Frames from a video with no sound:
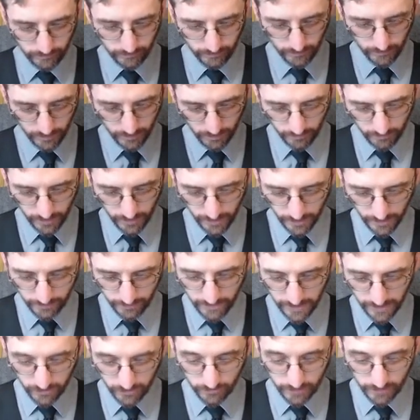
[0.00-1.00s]
okay, I've
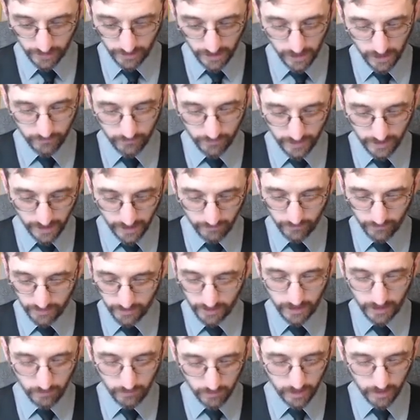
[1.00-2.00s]
actually covered everything
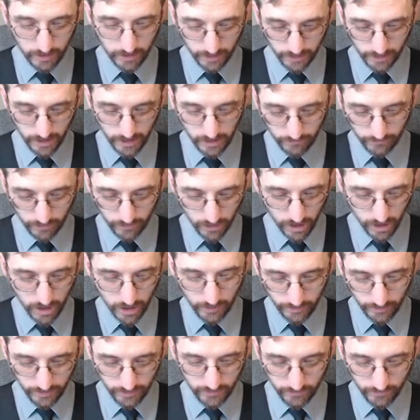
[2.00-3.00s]
I wanted to cover
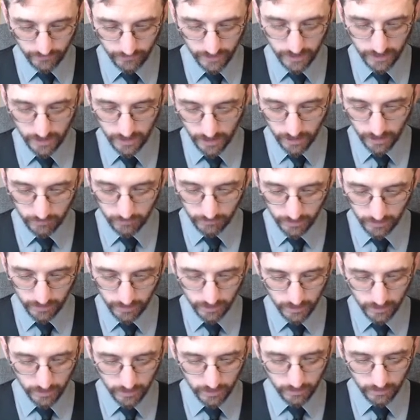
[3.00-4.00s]
on this video,
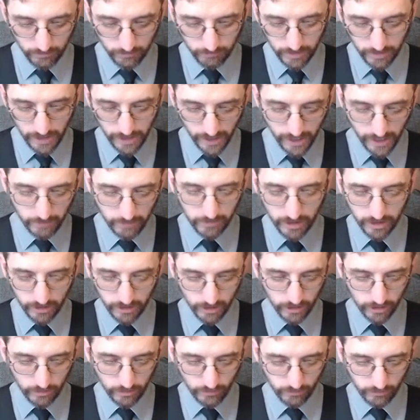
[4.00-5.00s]
but I am going to
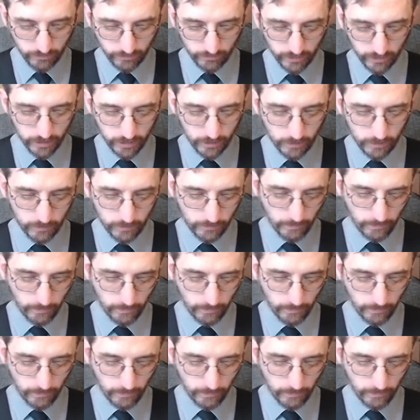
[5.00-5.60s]
go through